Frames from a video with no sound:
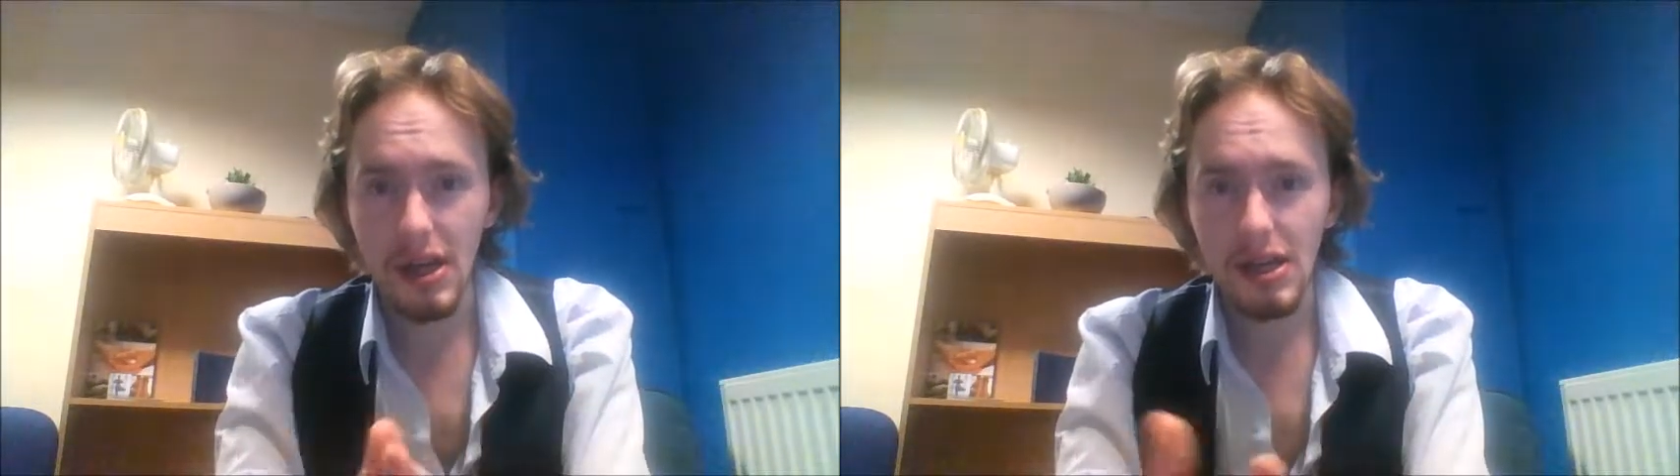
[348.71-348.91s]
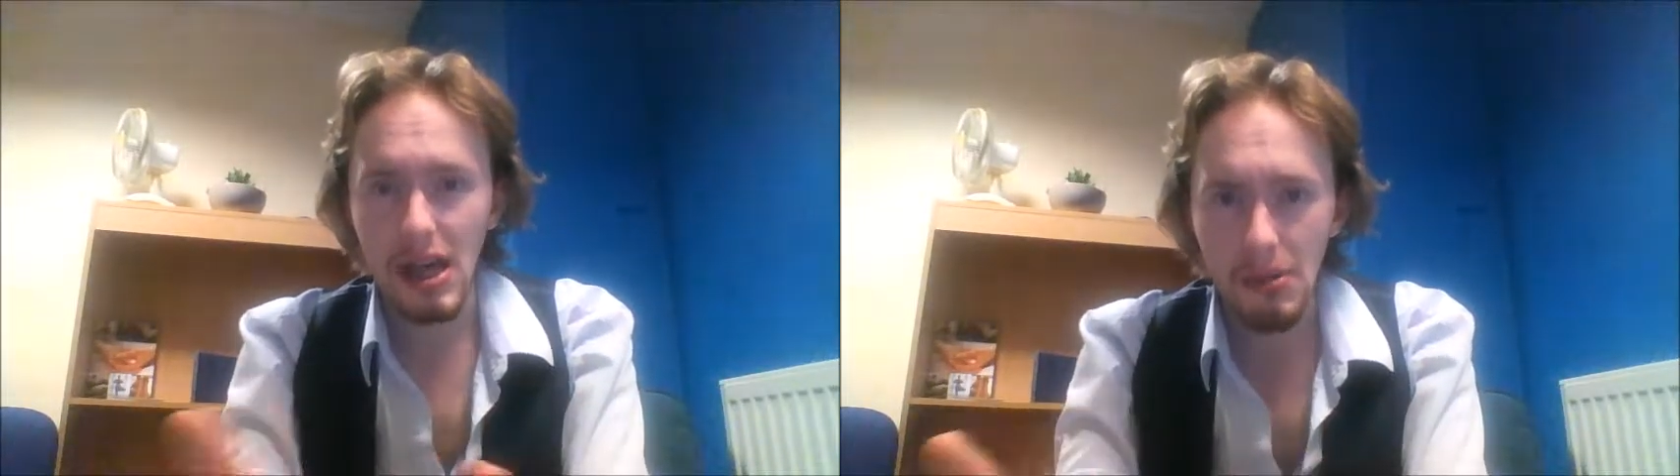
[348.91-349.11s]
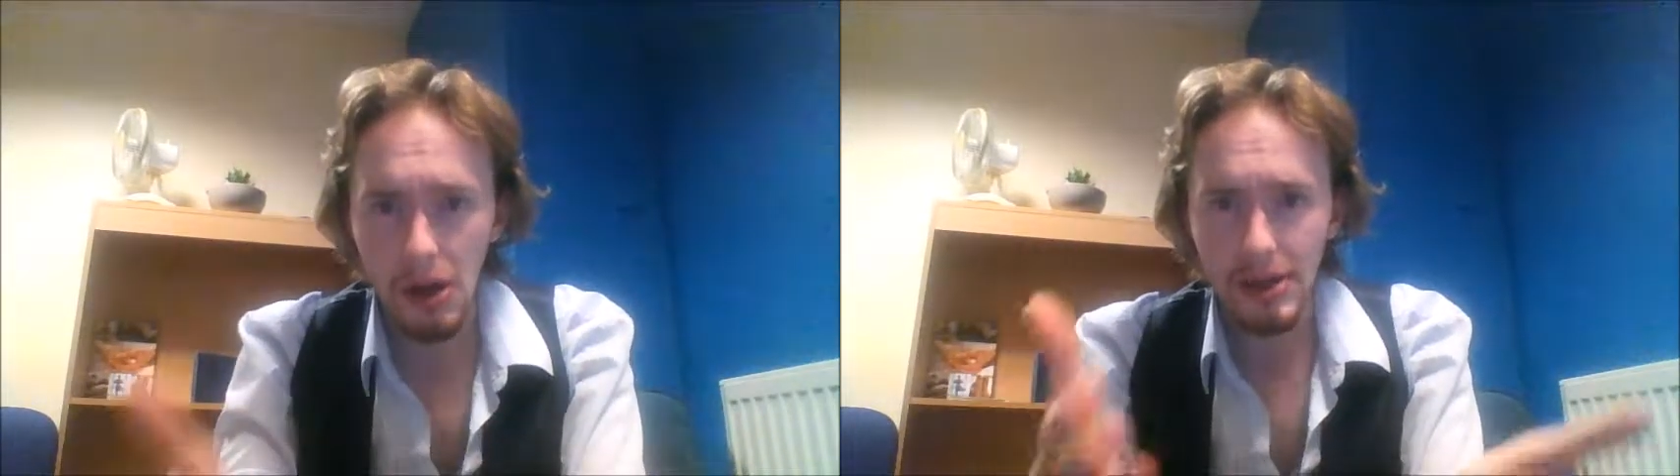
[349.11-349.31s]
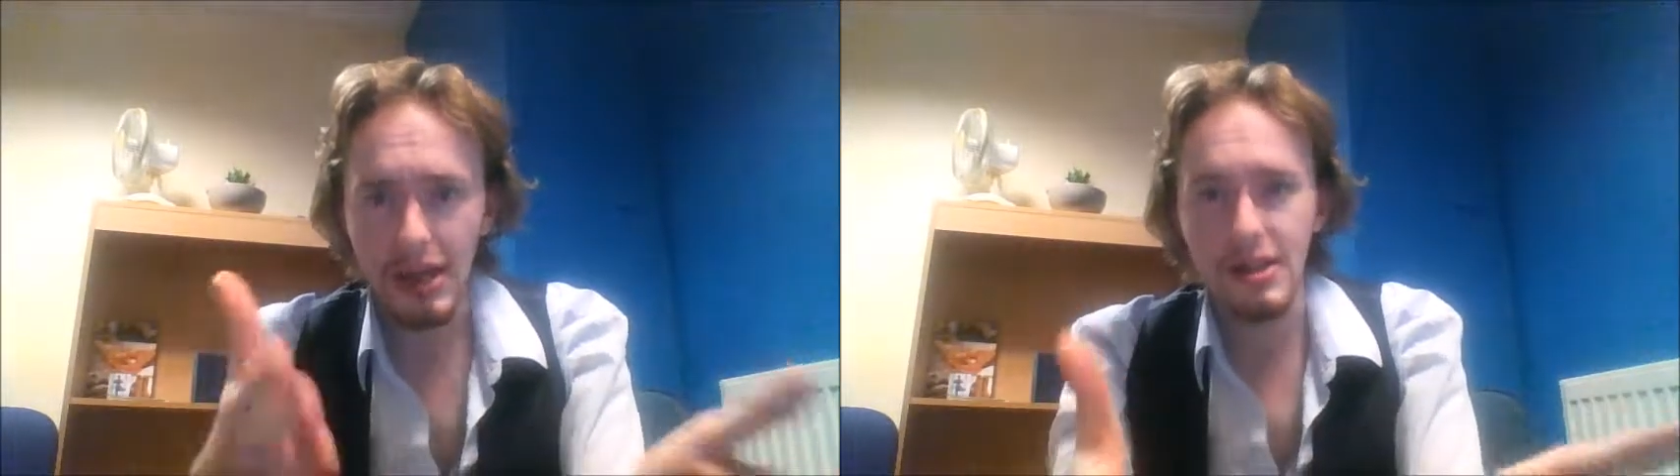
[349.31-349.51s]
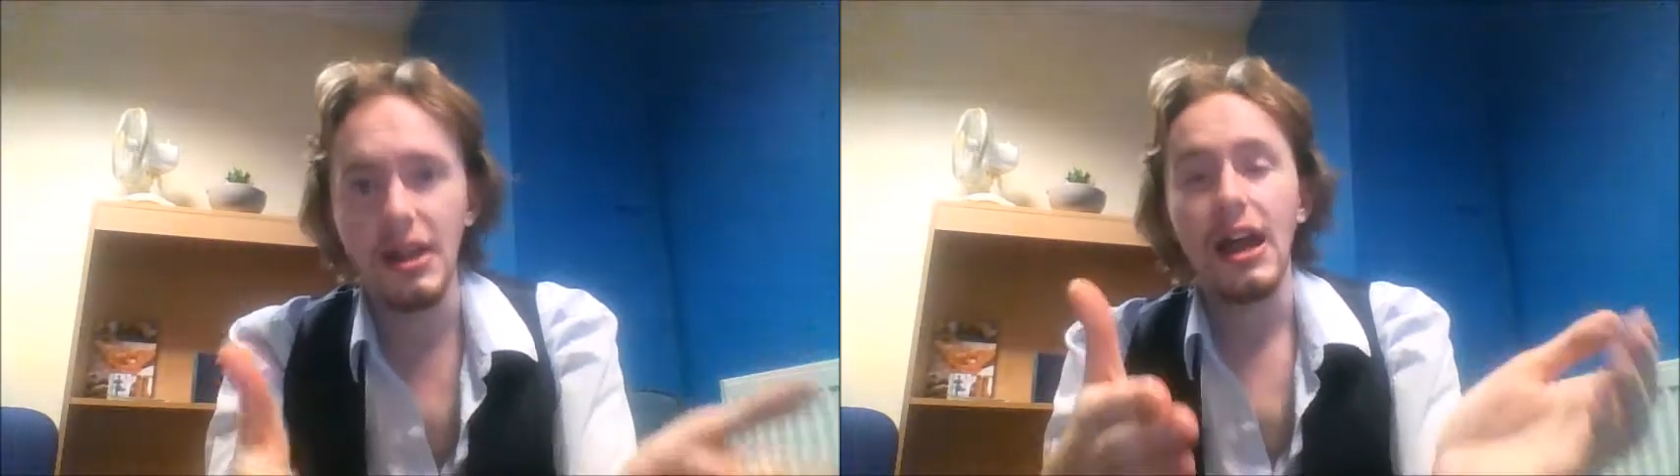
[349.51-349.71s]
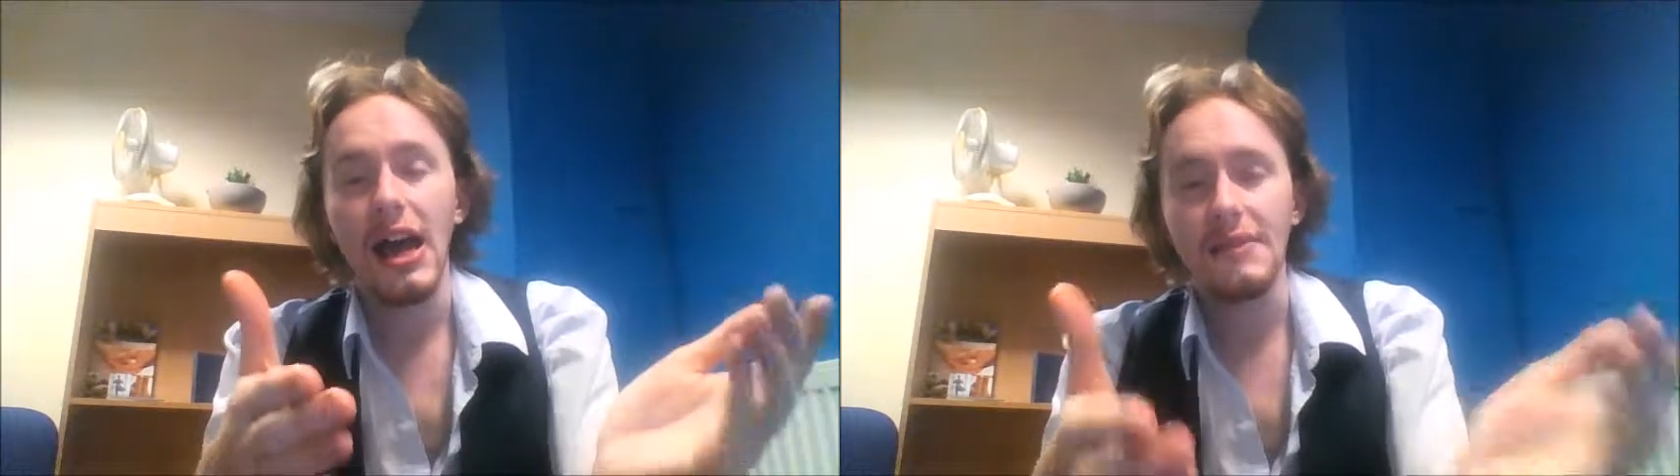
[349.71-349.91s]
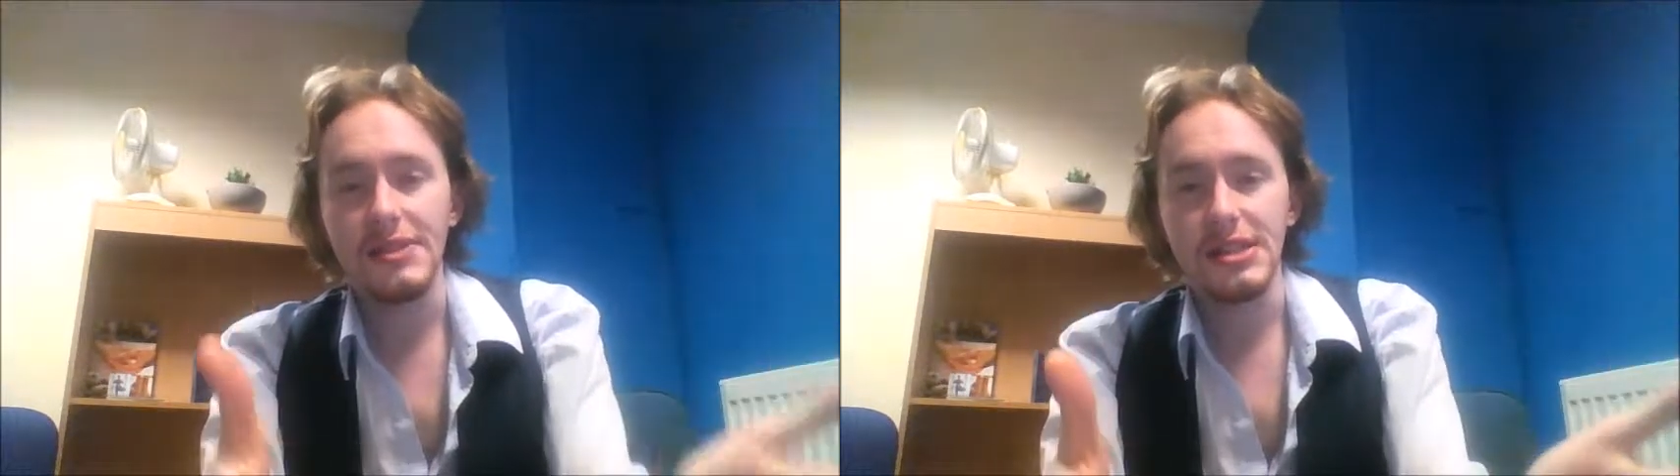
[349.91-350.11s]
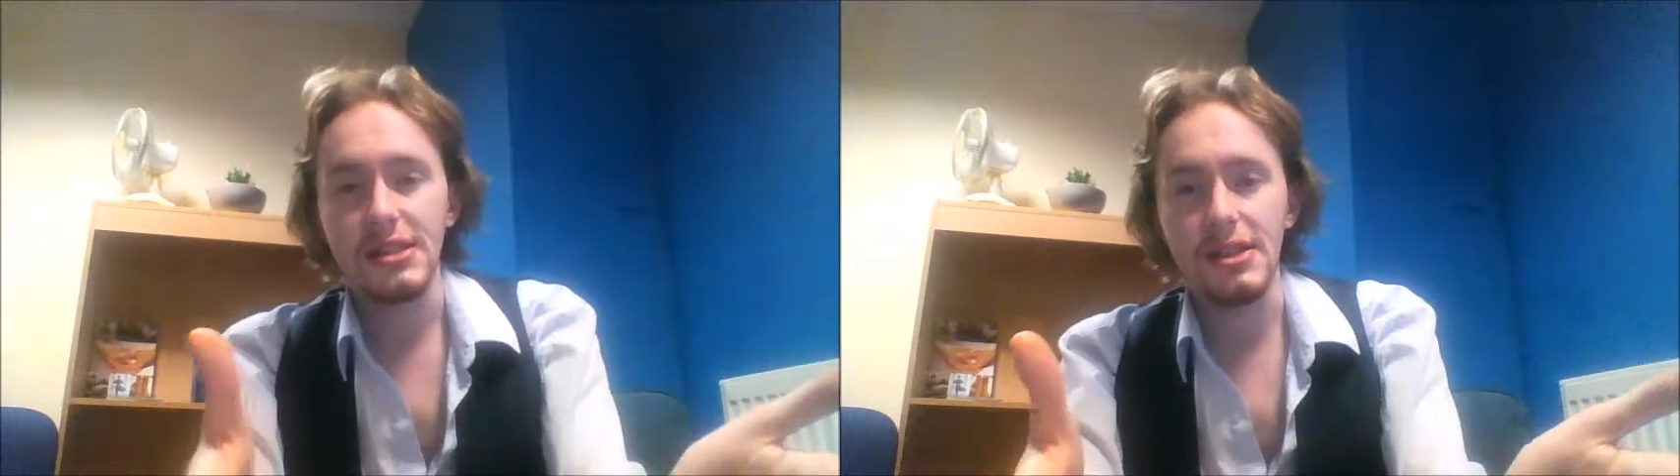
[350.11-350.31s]
Come on in, have a
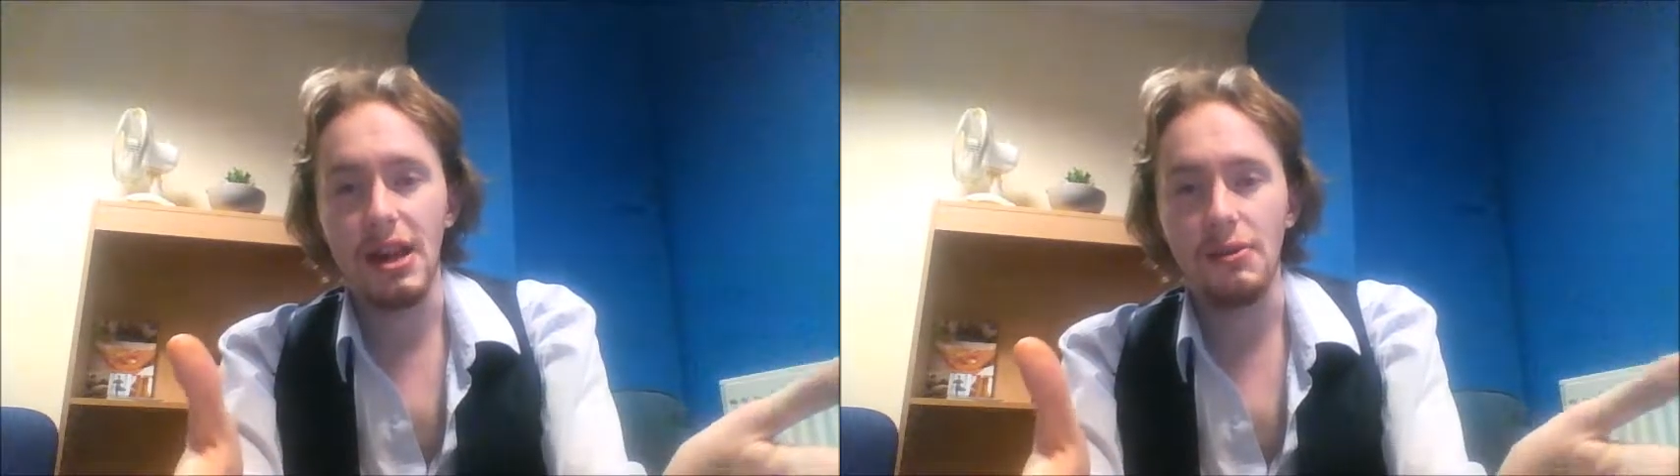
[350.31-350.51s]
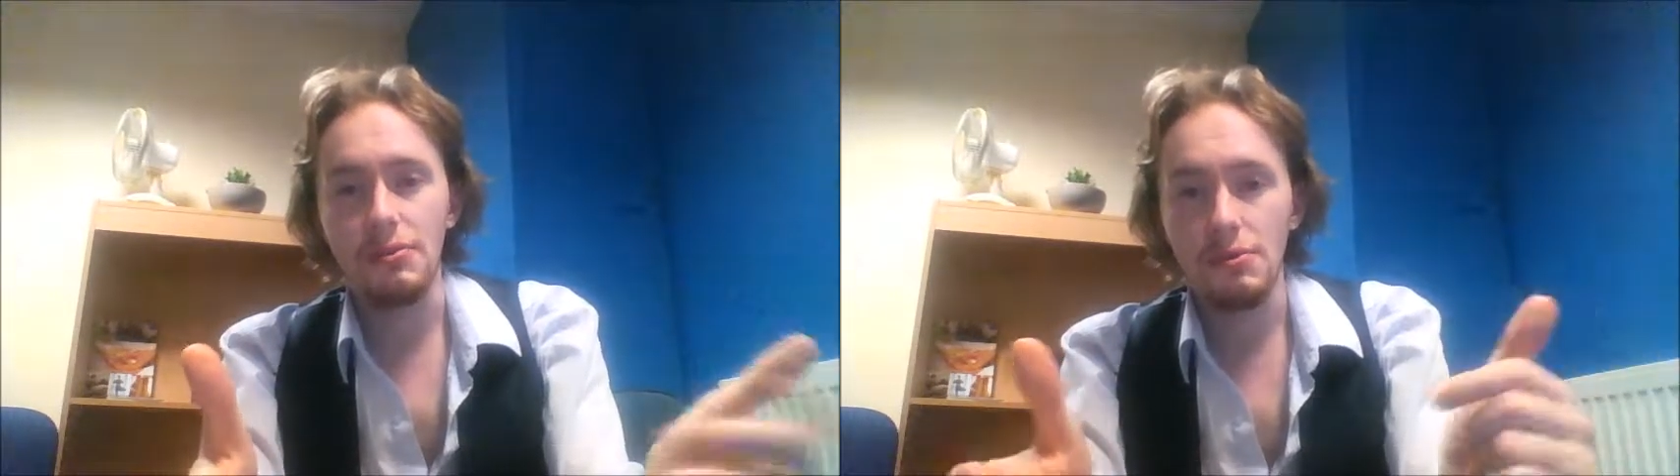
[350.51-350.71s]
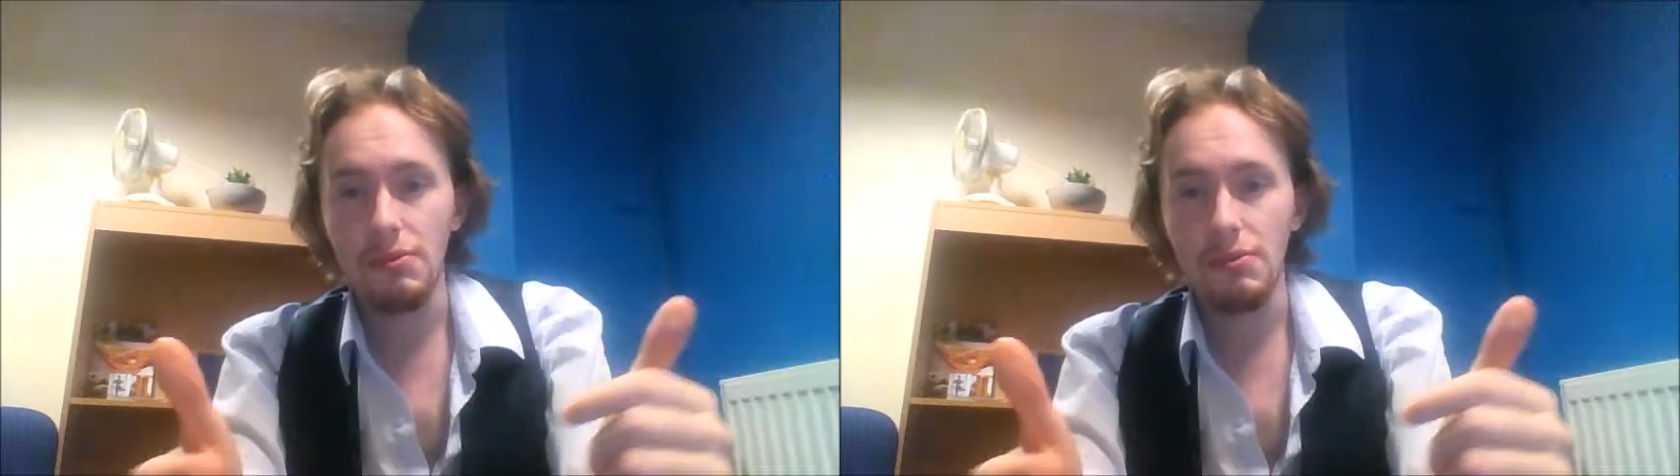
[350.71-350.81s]
sit down.